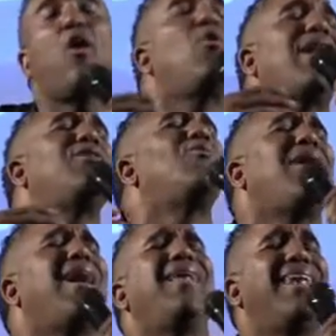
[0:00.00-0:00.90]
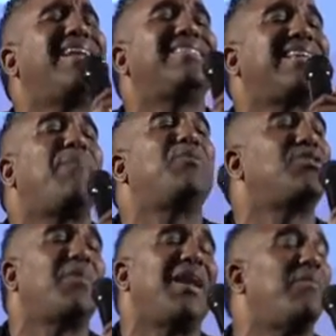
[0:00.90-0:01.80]
How can you let this happen
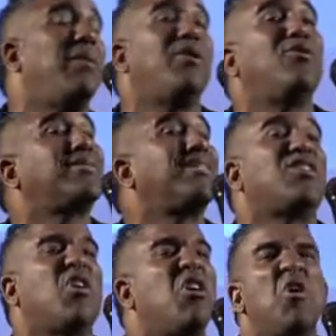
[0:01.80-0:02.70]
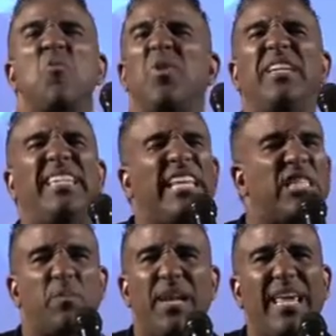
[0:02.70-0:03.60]
to me? And the baby looked at her with
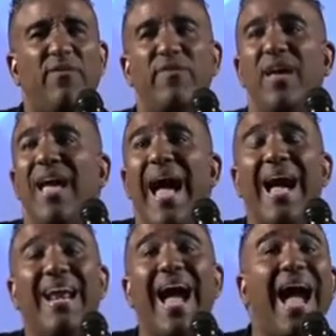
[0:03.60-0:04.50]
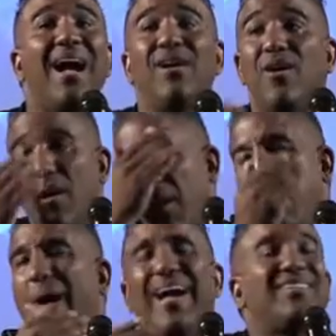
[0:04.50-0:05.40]
disbelief and anger
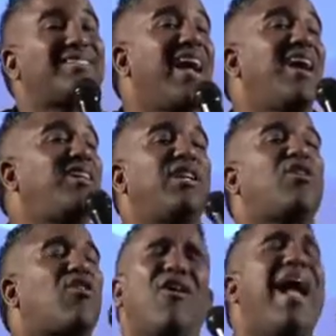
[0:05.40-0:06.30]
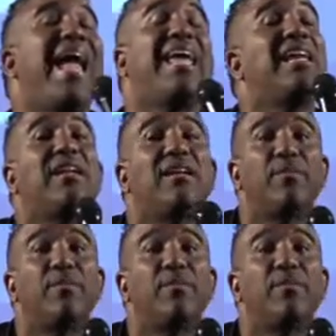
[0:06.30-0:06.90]
and started crying.